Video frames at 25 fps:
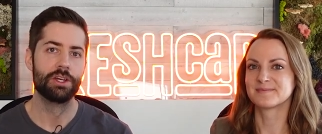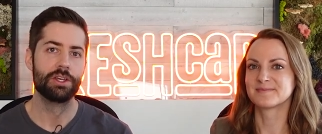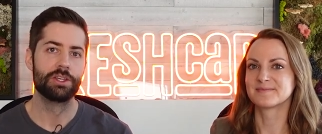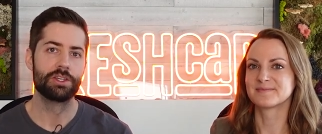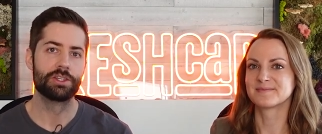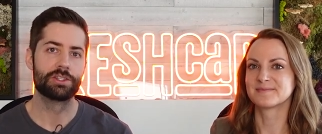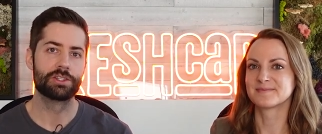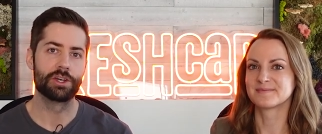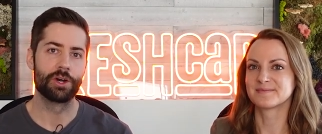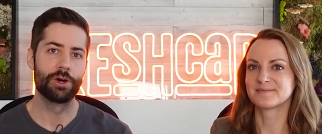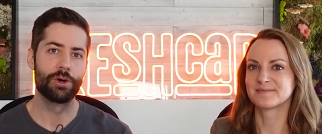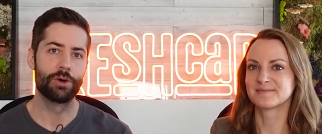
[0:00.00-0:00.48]

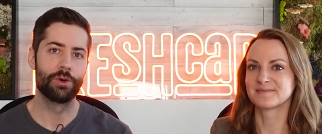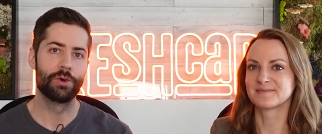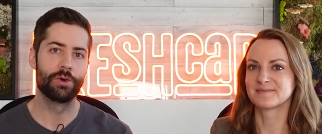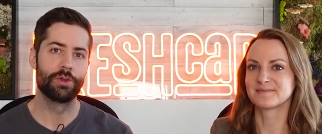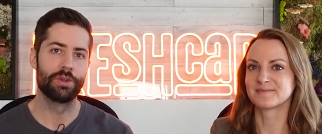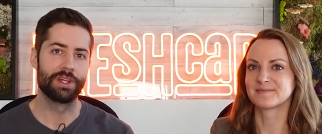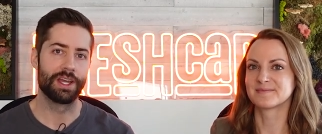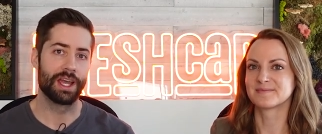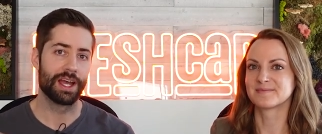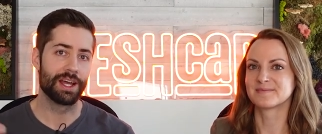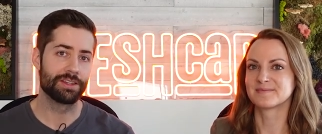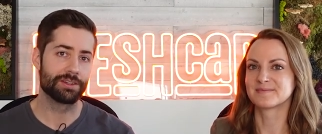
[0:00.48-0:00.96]
Speaker 1: So
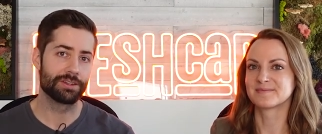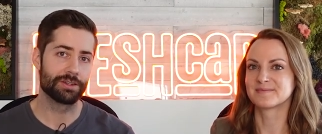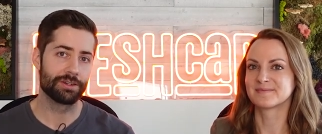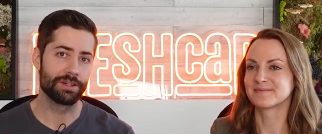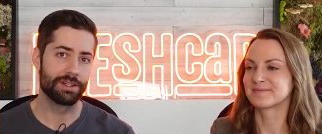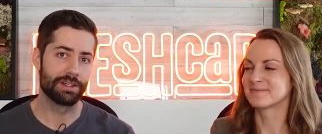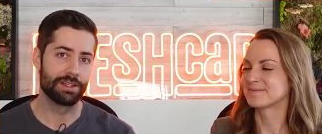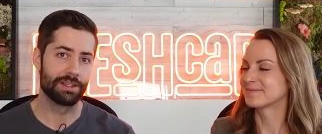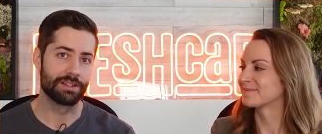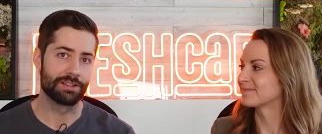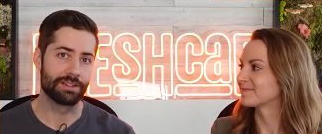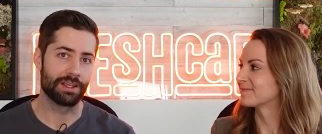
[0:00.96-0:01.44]
the answer
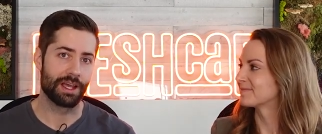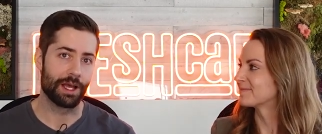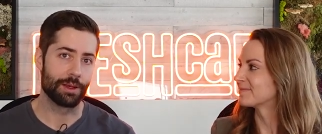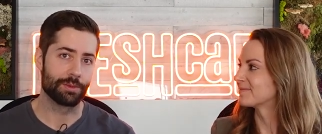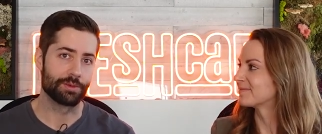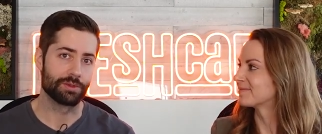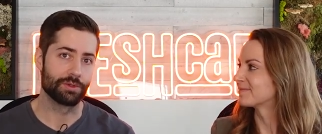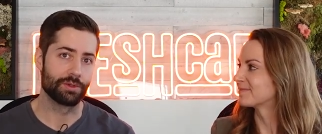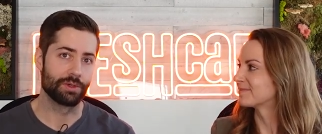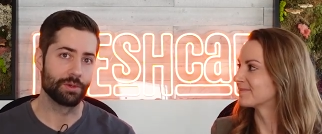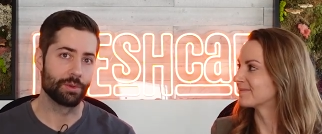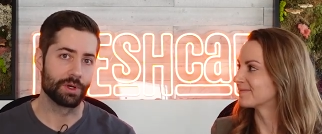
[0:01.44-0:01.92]
is
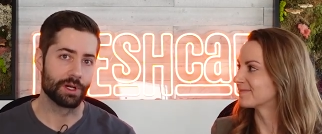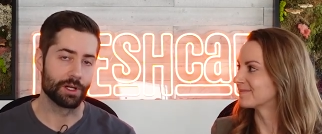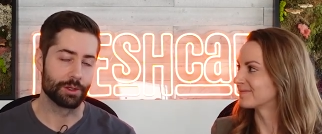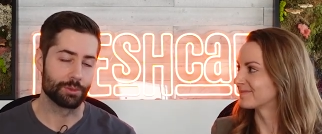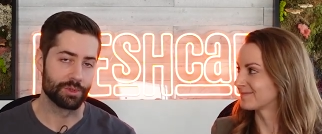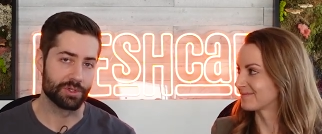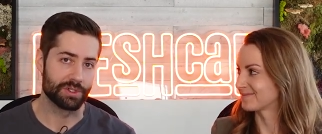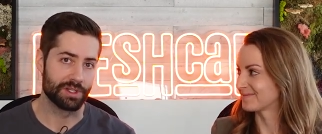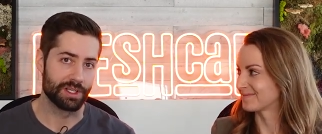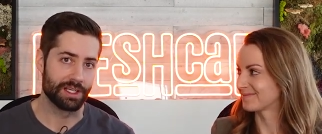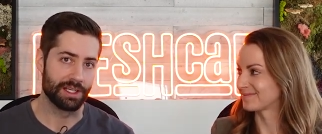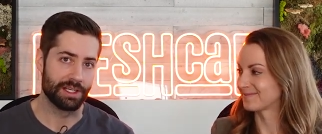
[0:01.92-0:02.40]
absolutely one hundred
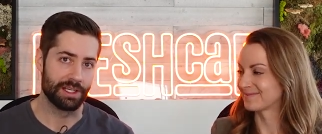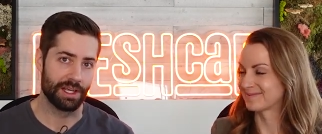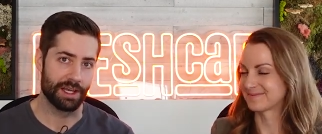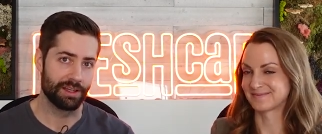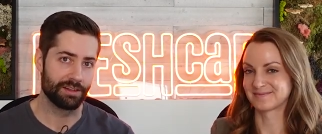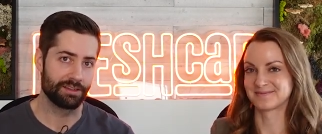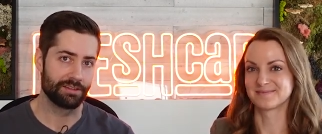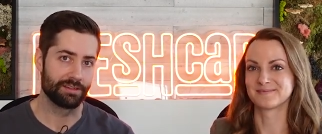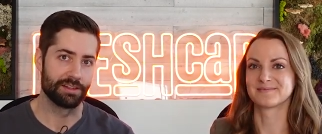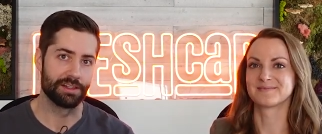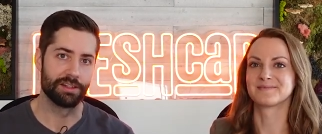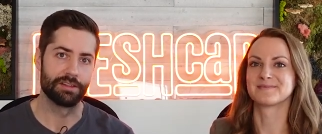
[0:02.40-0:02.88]
percent
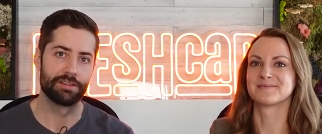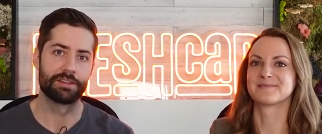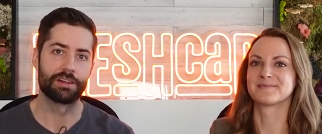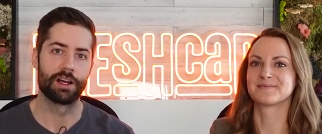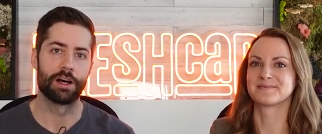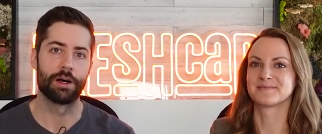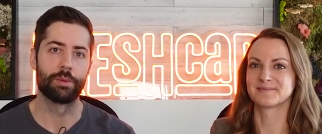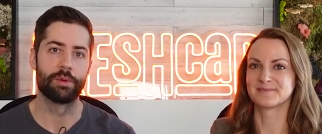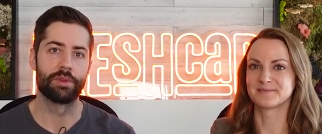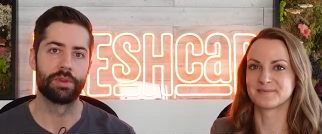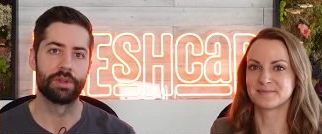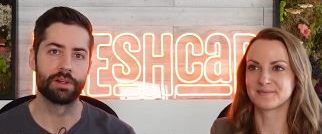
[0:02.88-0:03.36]
yes, it is a
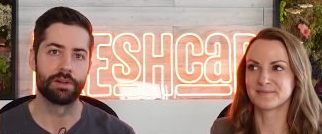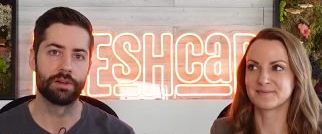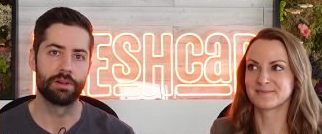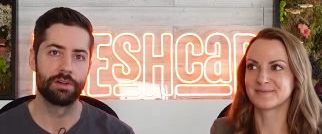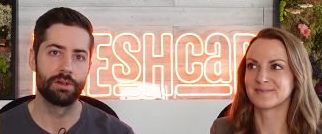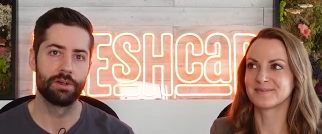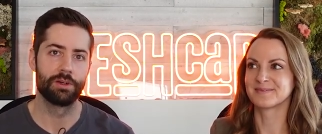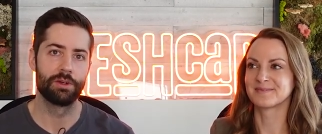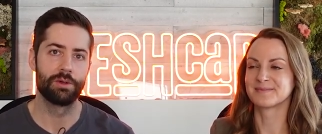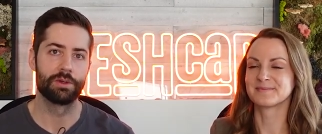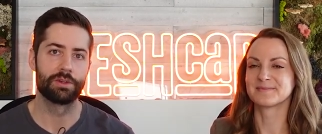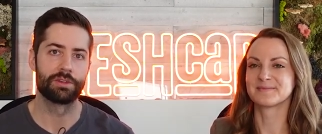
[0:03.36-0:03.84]
common thing to
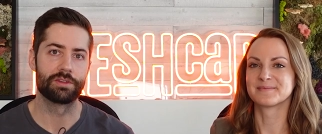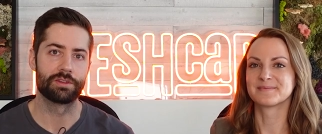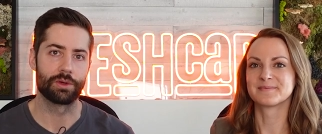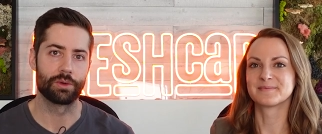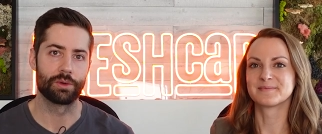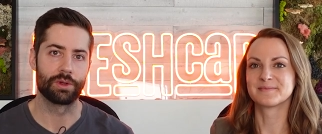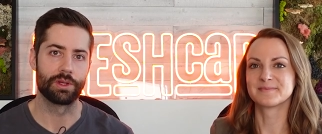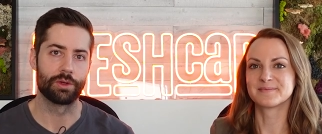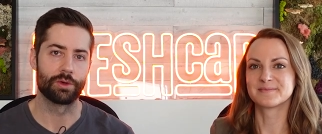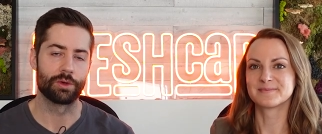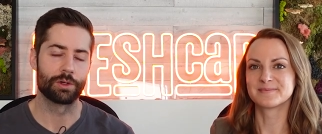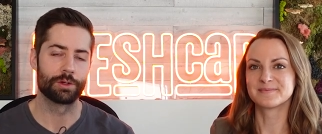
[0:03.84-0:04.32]
do. It's
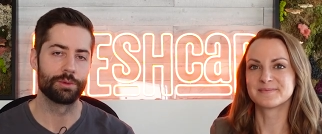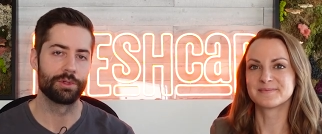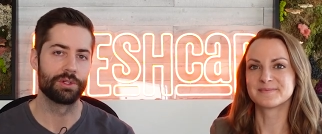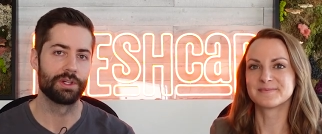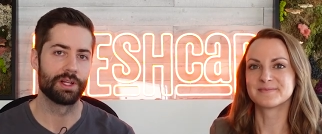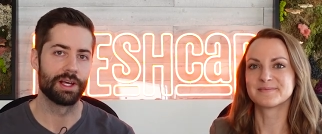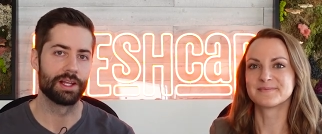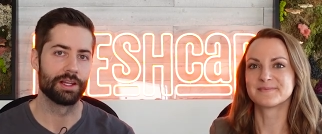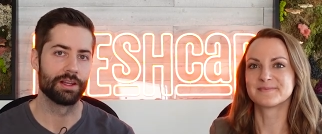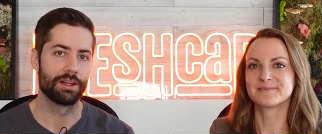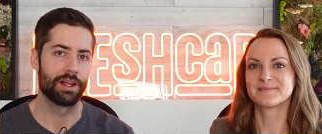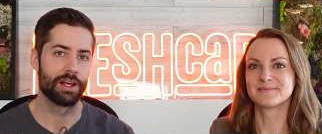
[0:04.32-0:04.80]
totally normal,
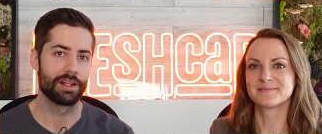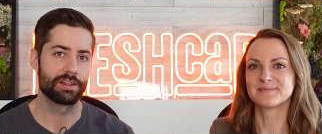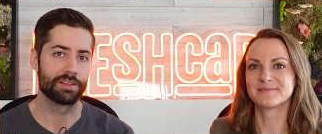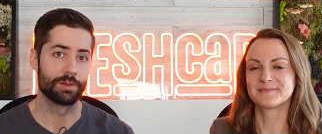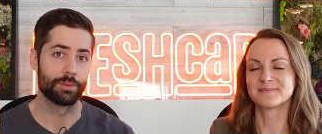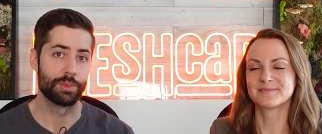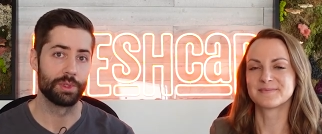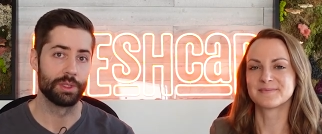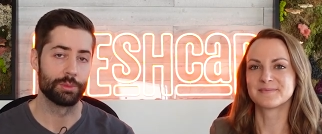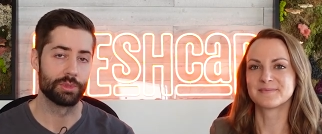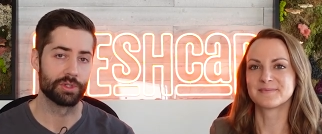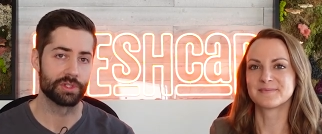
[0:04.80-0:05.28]
and lots of
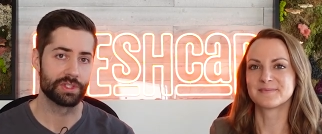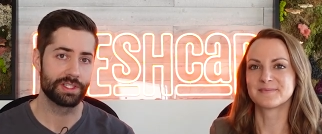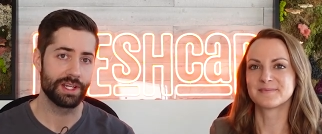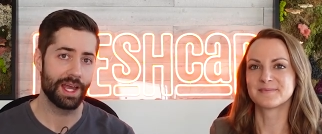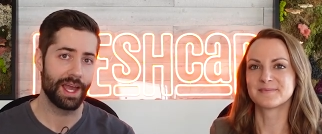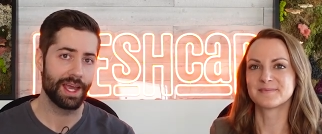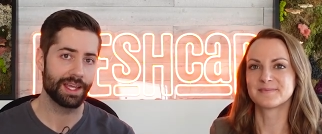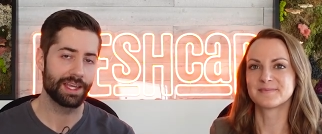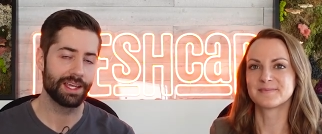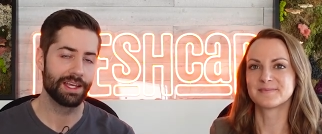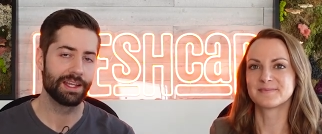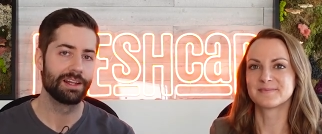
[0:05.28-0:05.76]
people
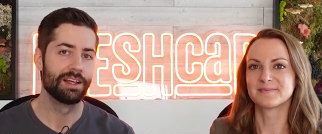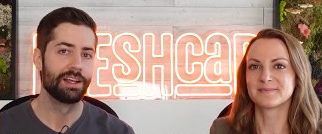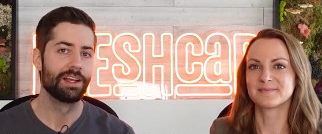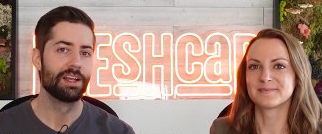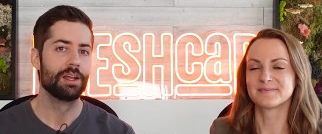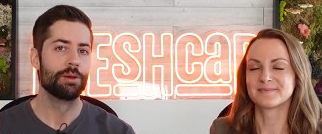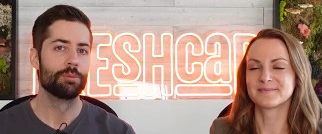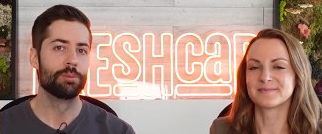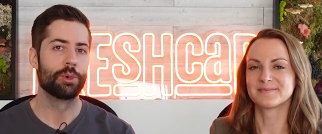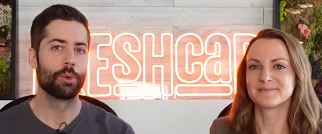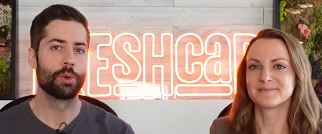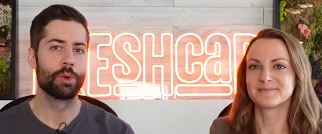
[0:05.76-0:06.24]
stack it.
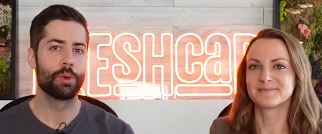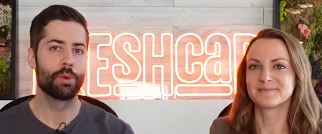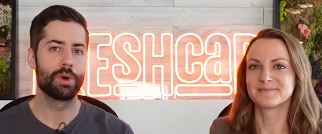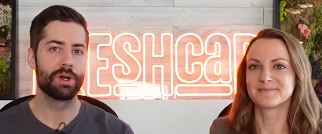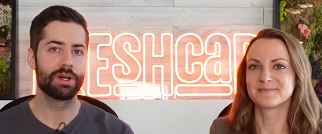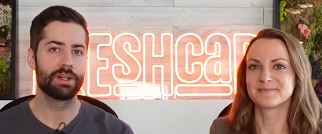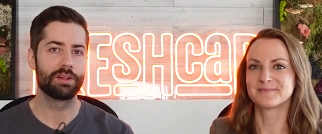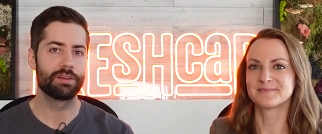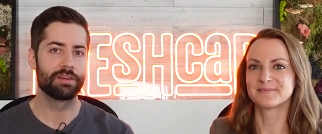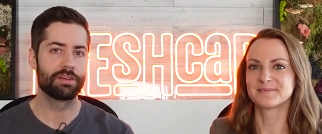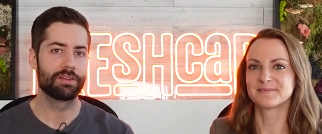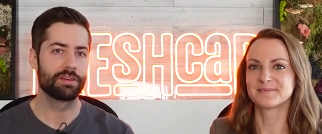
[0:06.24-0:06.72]
But we
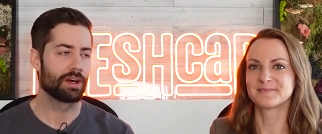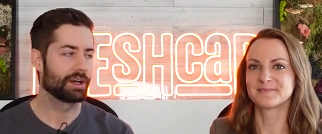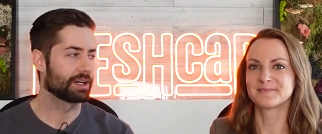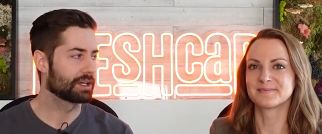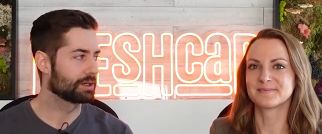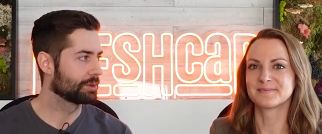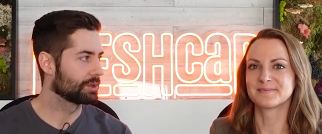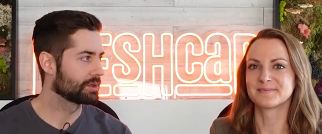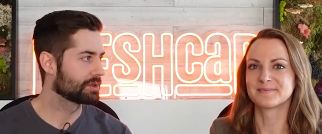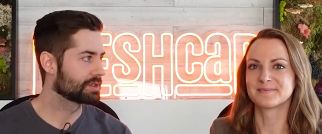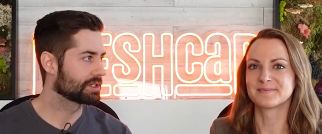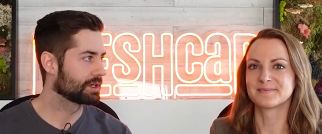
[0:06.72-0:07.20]
wanted to talk
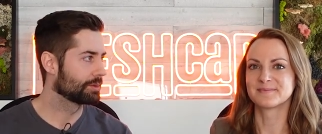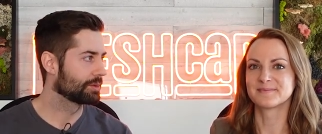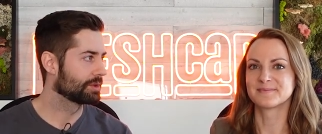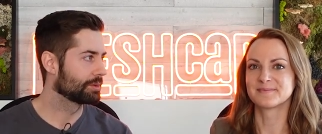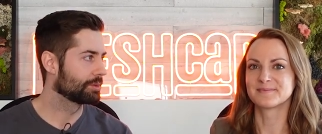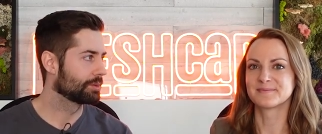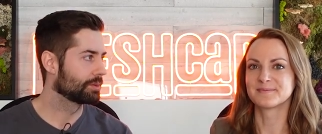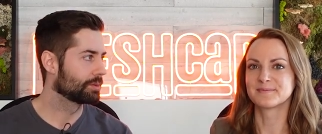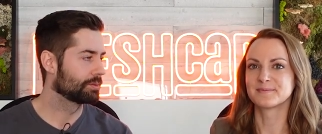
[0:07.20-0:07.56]
about some of the,